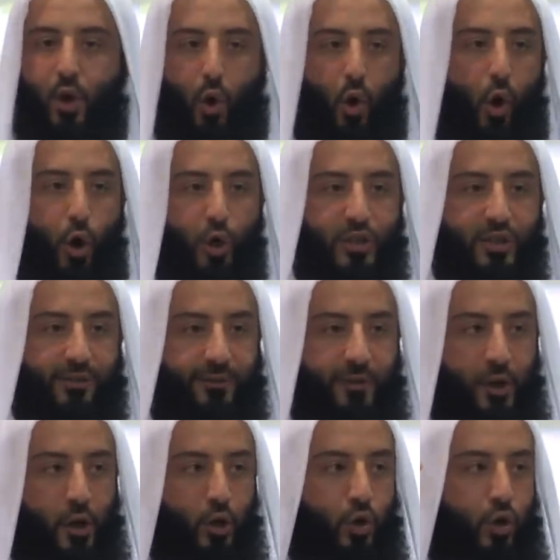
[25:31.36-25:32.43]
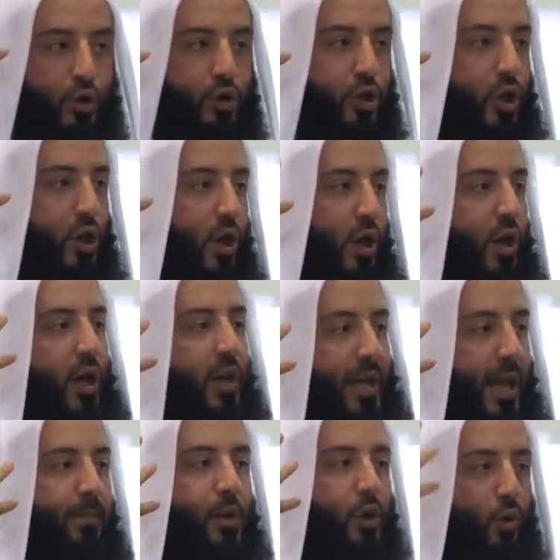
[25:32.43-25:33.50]
All the feel-good
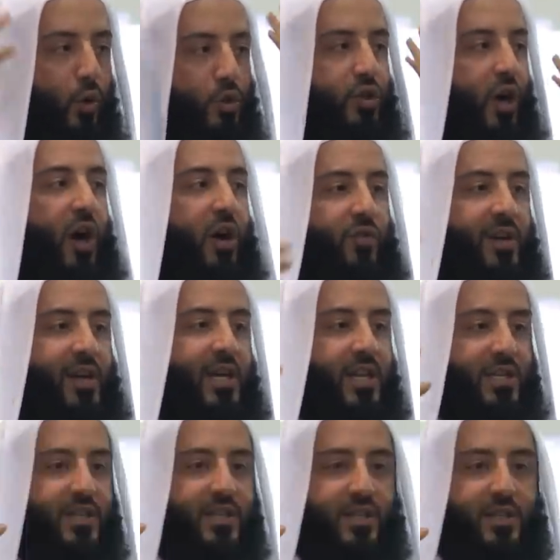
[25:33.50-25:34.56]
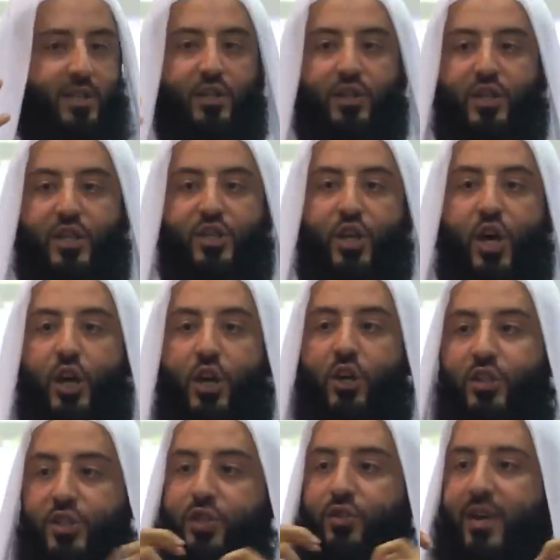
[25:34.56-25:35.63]
chemicals are released. The
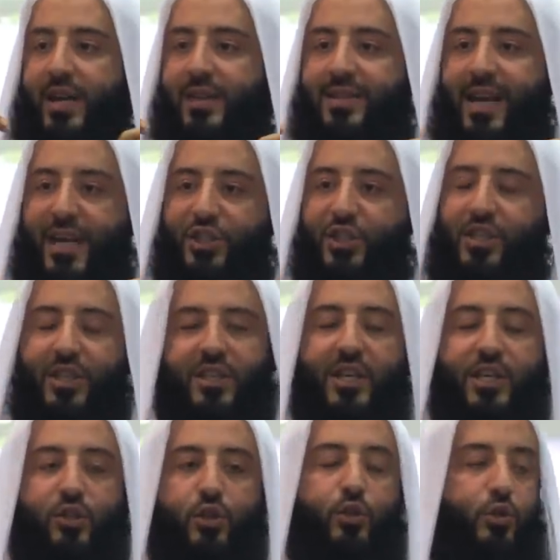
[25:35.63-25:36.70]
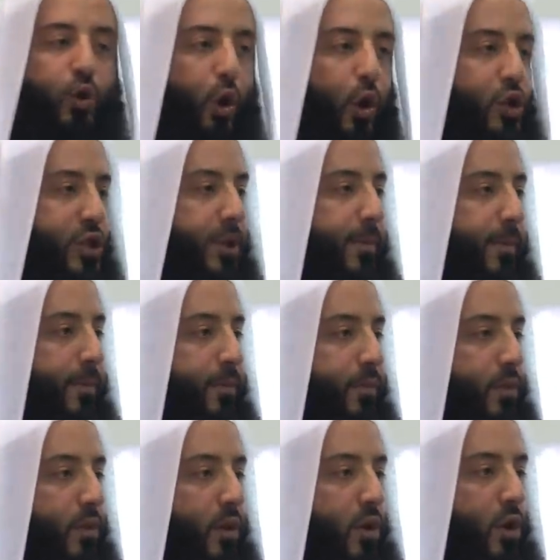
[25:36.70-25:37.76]
circuits reattach. It's awesome.
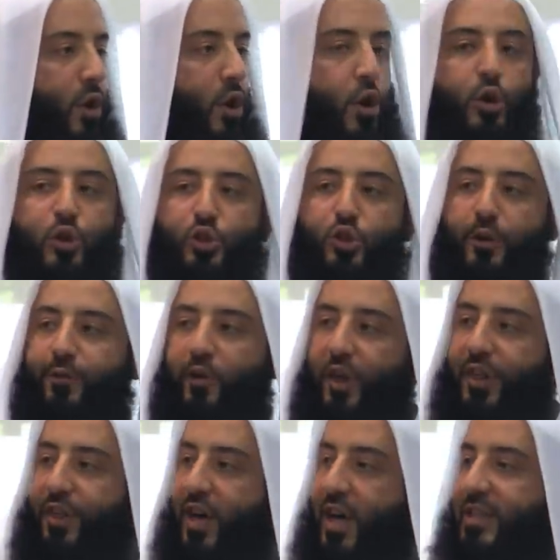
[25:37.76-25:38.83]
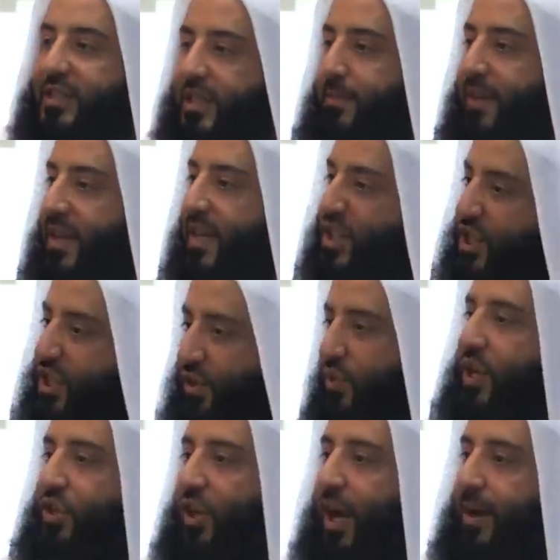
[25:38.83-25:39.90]
So for 30 minutes,
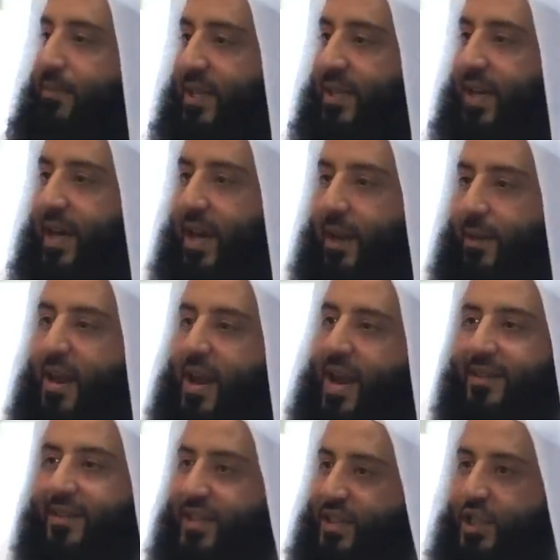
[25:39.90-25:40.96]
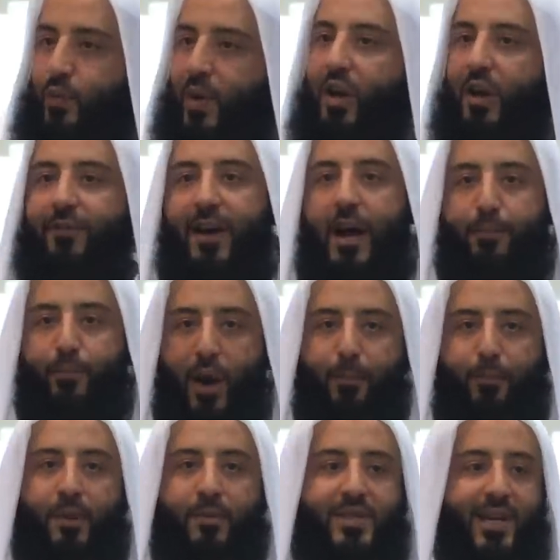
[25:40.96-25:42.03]
three times a day, and this is one of our
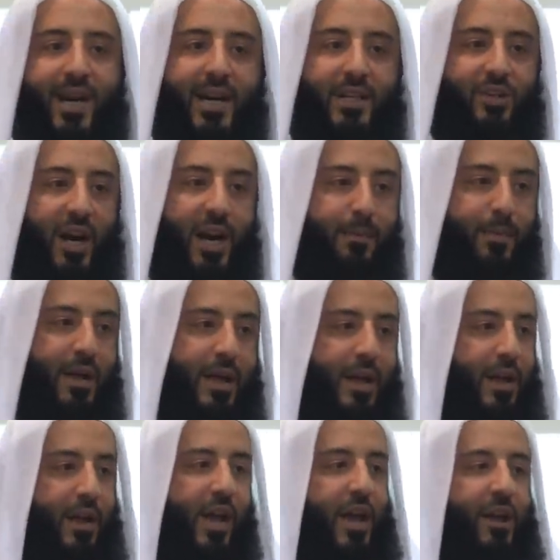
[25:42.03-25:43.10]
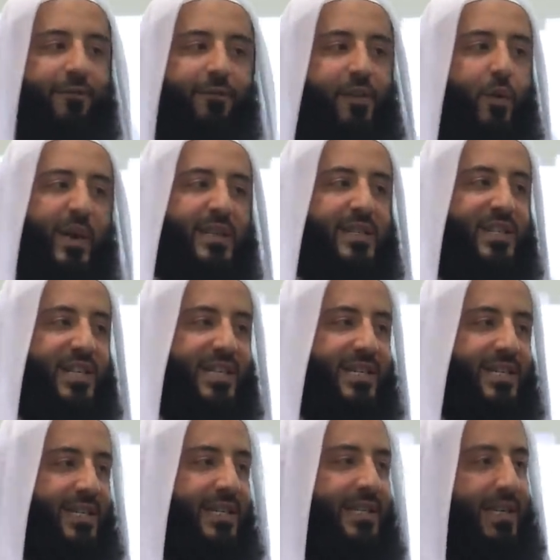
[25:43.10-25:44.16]
problems in our time, everyone's
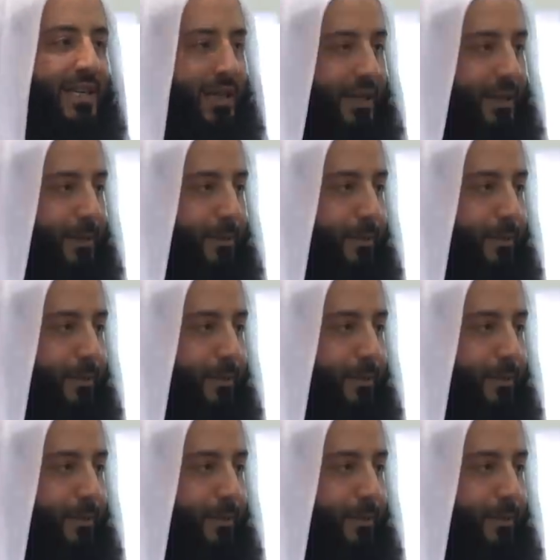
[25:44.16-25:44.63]
just sitting.